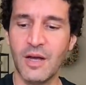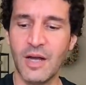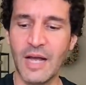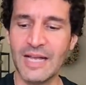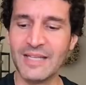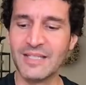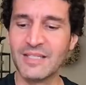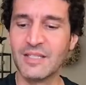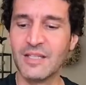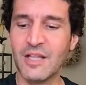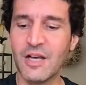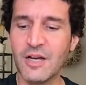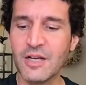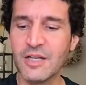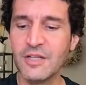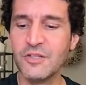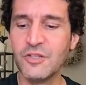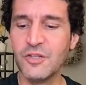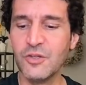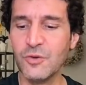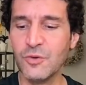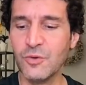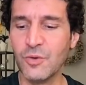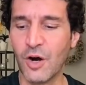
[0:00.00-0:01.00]
As long as
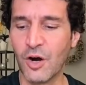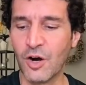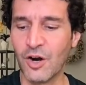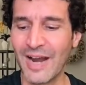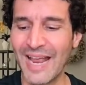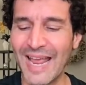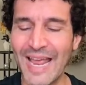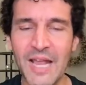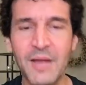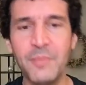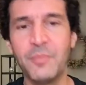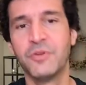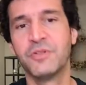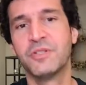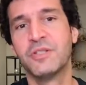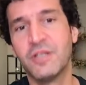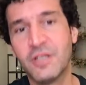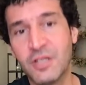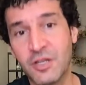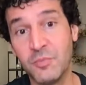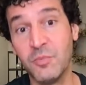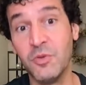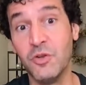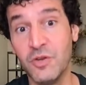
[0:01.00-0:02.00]
you are able to
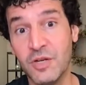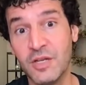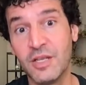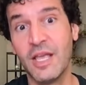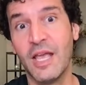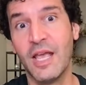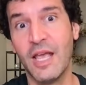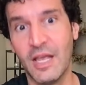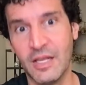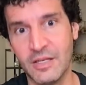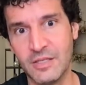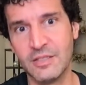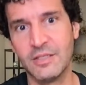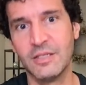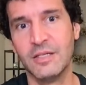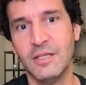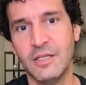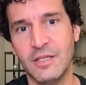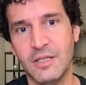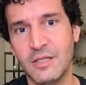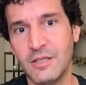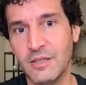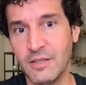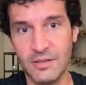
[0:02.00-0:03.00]
communicate
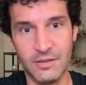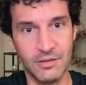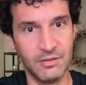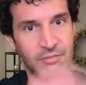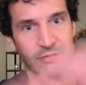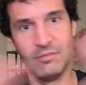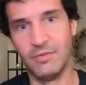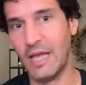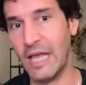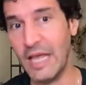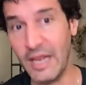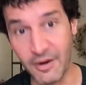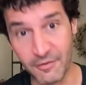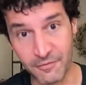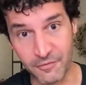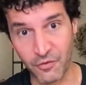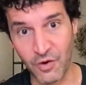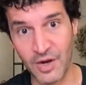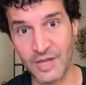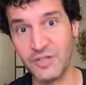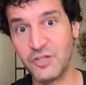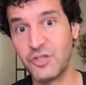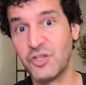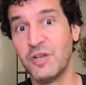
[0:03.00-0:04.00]
in a
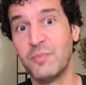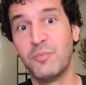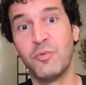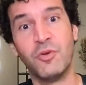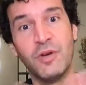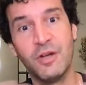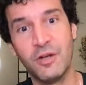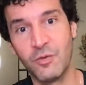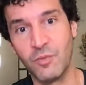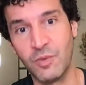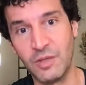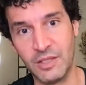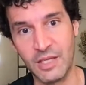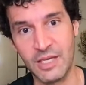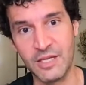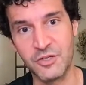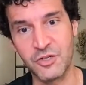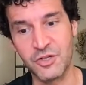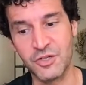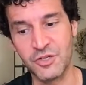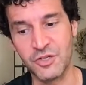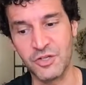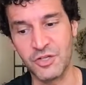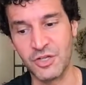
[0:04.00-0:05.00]
friendship or in a
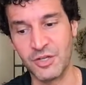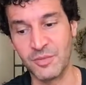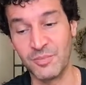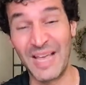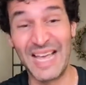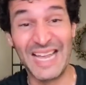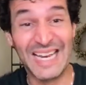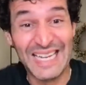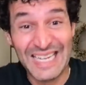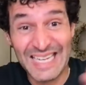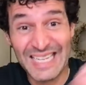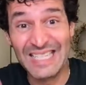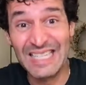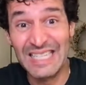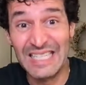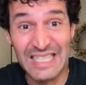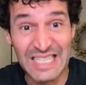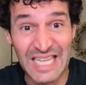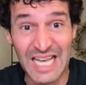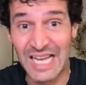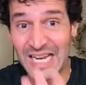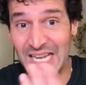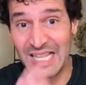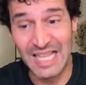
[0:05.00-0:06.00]
relationship, and it is a
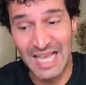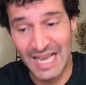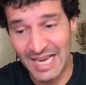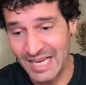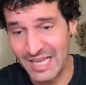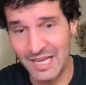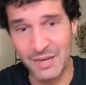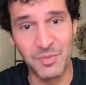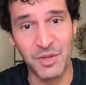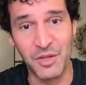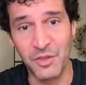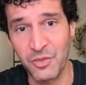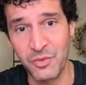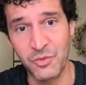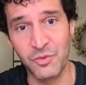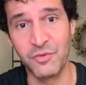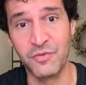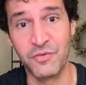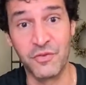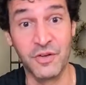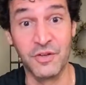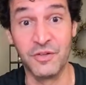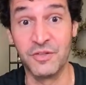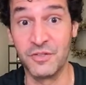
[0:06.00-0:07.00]
lot of that coming through
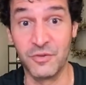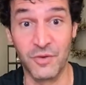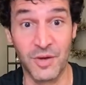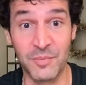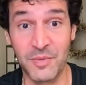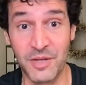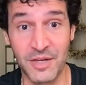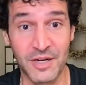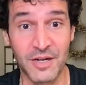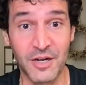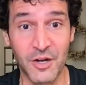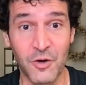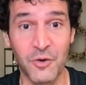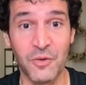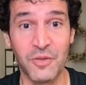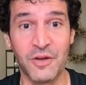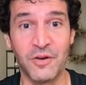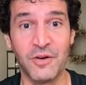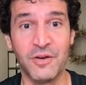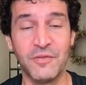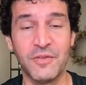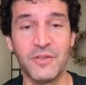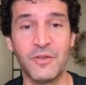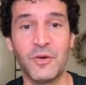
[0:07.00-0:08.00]
for you, so I'm going to go there
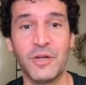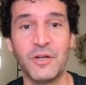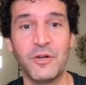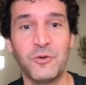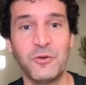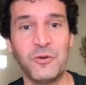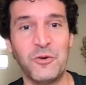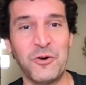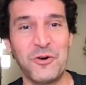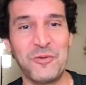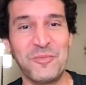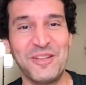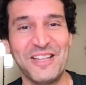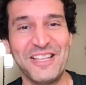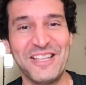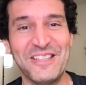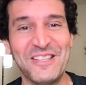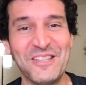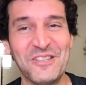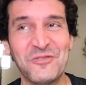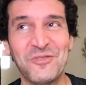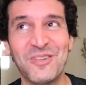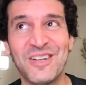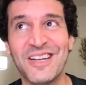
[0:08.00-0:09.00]
even though I don't normally in
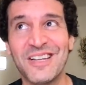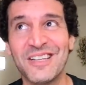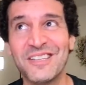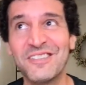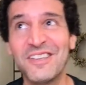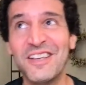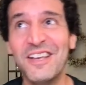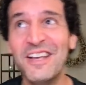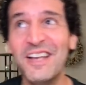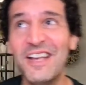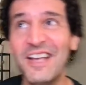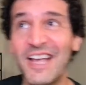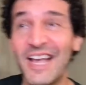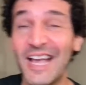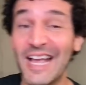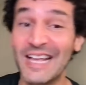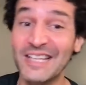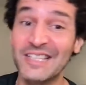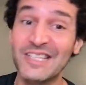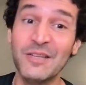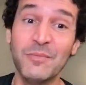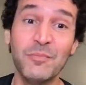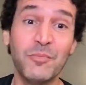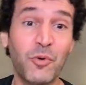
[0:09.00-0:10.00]
these readings.
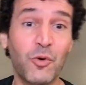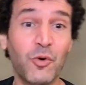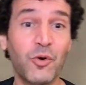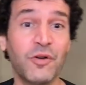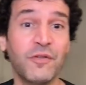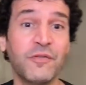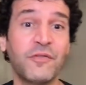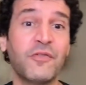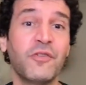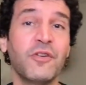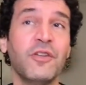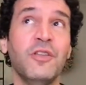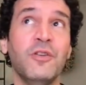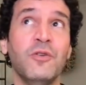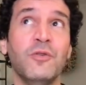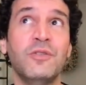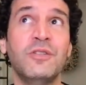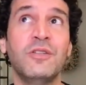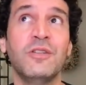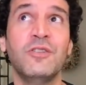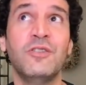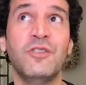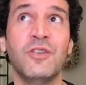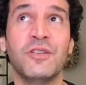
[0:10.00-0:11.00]
It's important for you
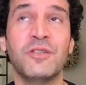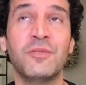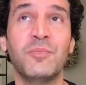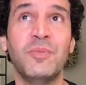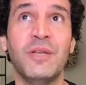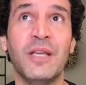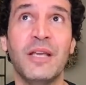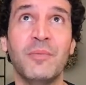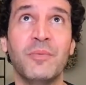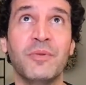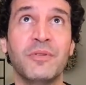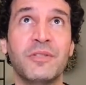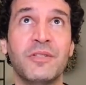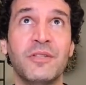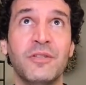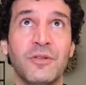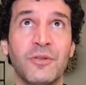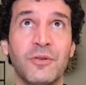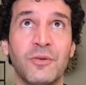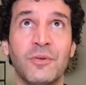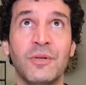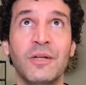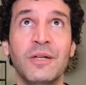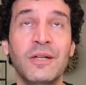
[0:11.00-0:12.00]
to just be able
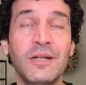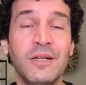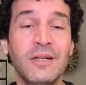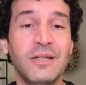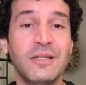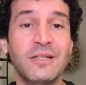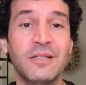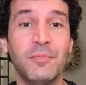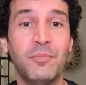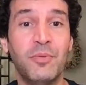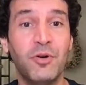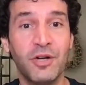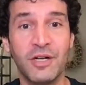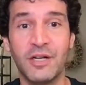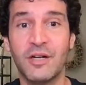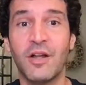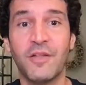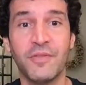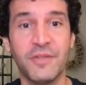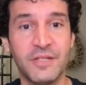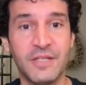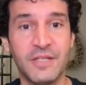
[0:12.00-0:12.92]
to put it on the